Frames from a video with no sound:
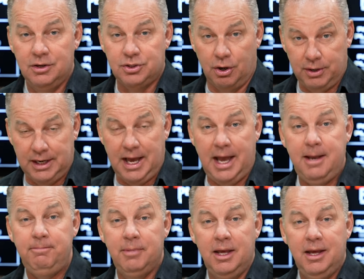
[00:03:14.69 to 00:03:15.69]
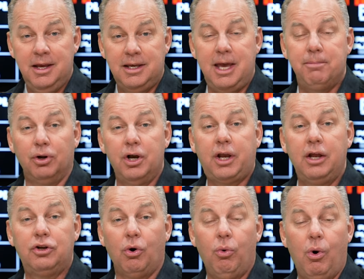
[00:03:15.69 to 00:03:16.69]
So today, keep
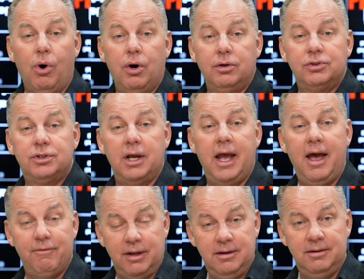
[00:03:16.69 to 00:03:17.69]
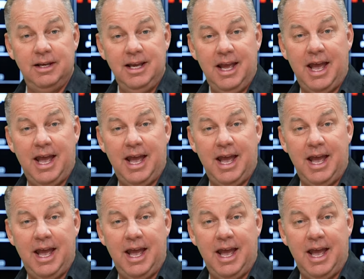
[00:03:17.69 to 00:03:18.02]
looking towards heaven